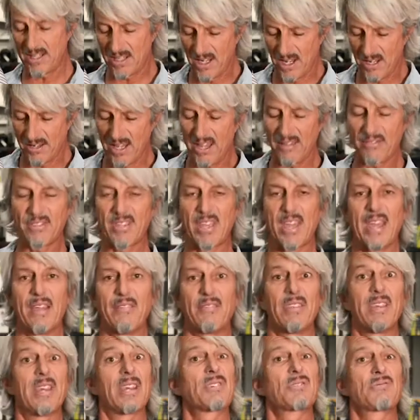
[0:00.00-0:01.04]
you don't have to
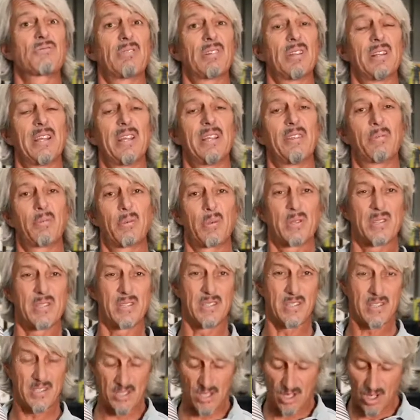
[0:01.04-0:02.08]
have the extra length with
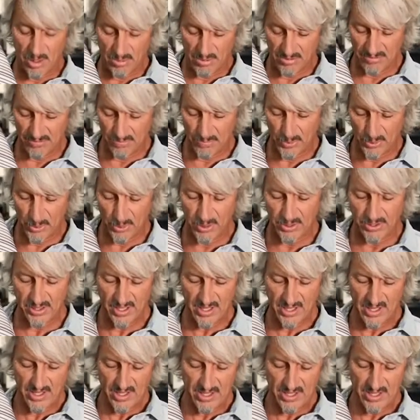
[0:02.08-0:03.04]
this type of board.